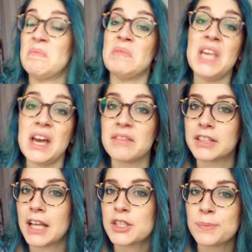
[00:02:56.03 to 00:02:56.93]
Yeah,
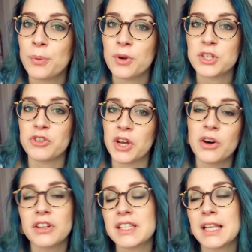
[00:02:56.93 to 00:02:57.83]
that's poetry.
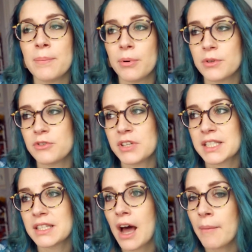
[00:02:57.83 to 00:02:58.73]
Honestly, poetry is
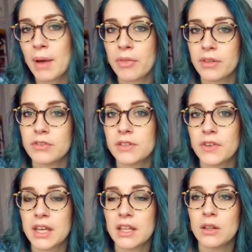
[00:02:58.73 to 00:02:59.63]
not my favorite
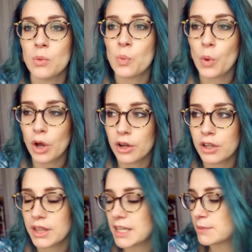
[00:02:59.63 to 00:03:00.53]
thing in the
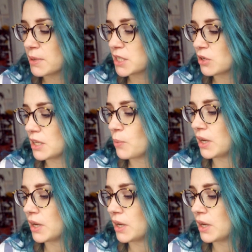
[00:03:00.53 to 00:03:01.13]
world, especially when